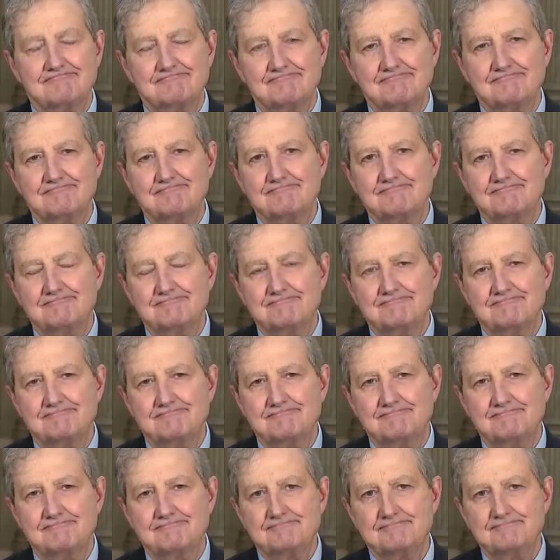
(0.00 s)

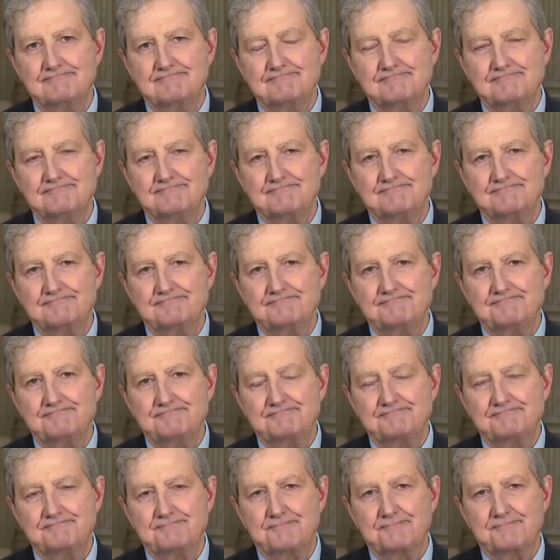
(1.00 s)

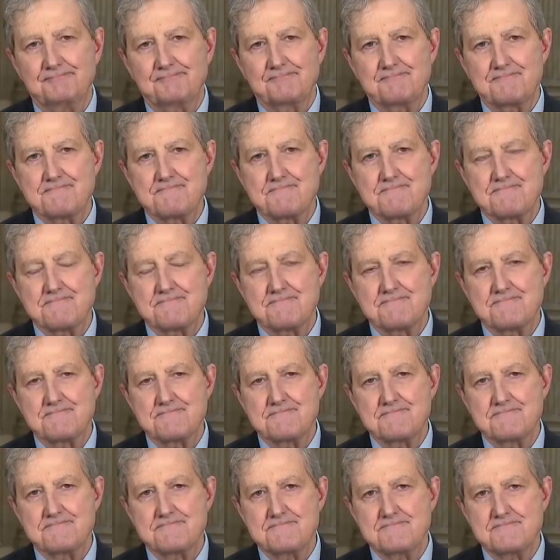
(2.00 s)

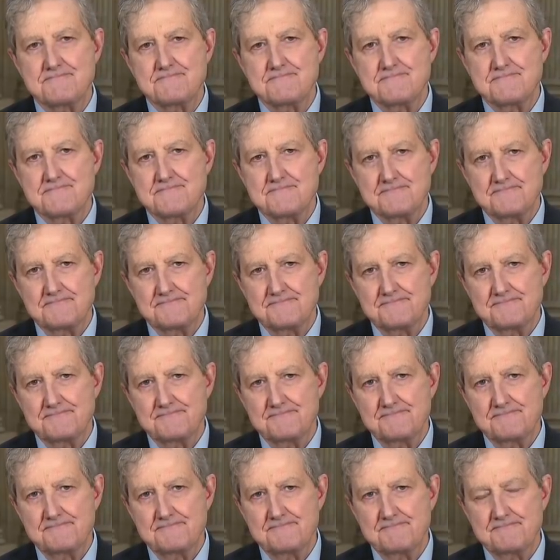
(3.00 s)

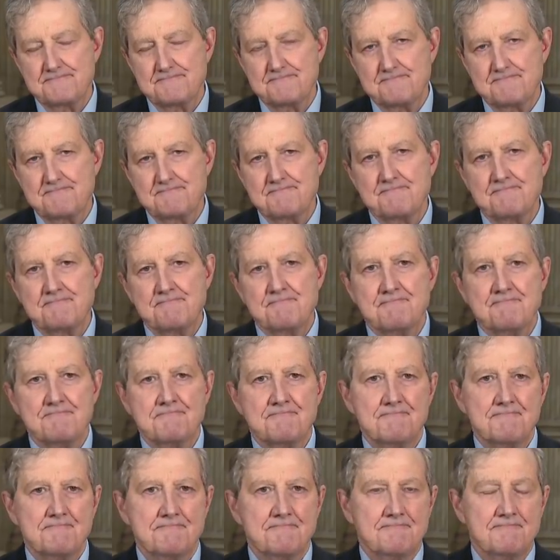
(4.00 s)

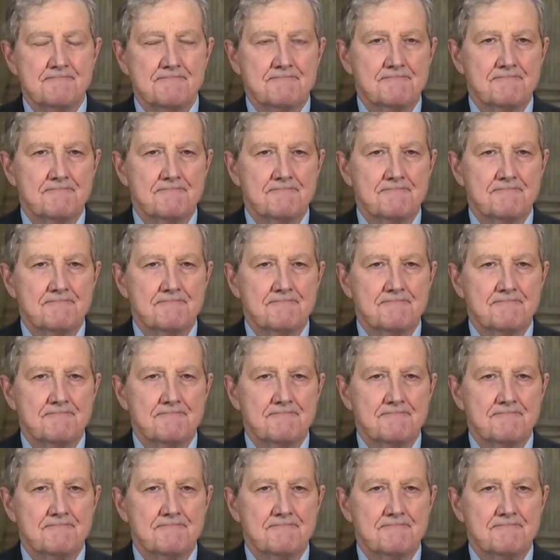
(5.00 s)
(not speaking)